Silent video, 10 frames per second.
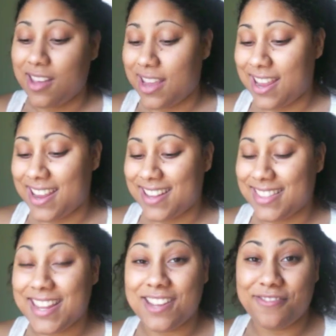And
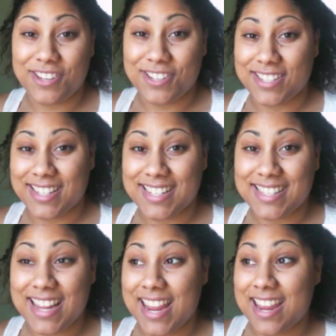thank you for using
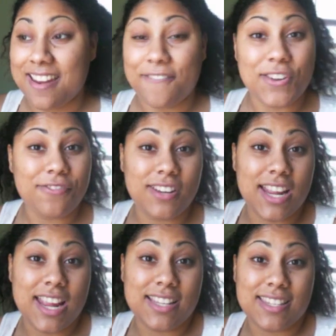this. And feel free
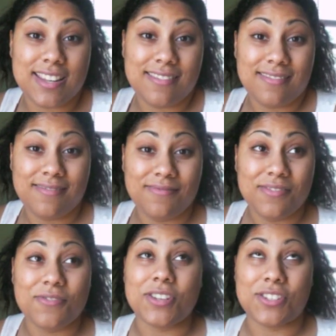to answer,
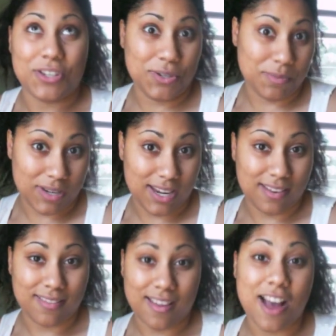well, excuse me,
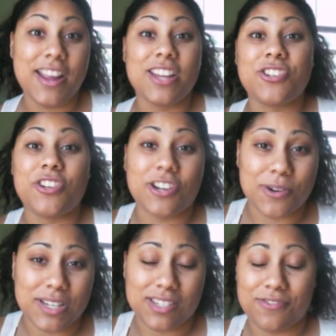I'll answer your
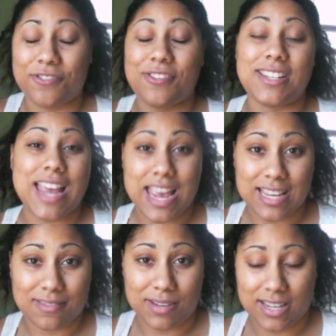questions. Feel free to
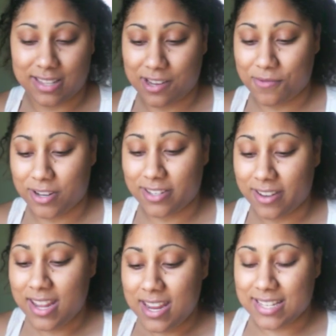ask me anything you want to.
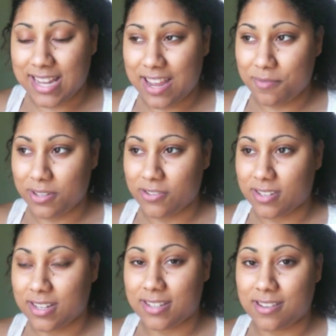Because I have been
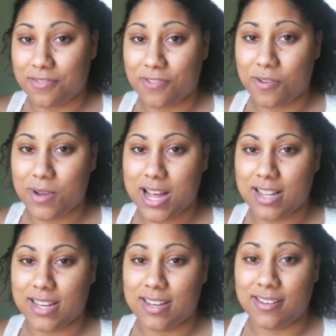using her stuff for a
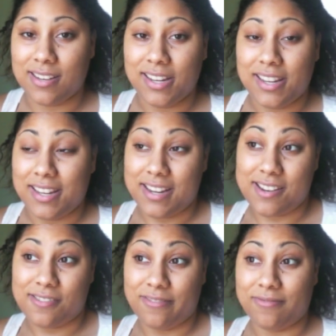while, and, you know,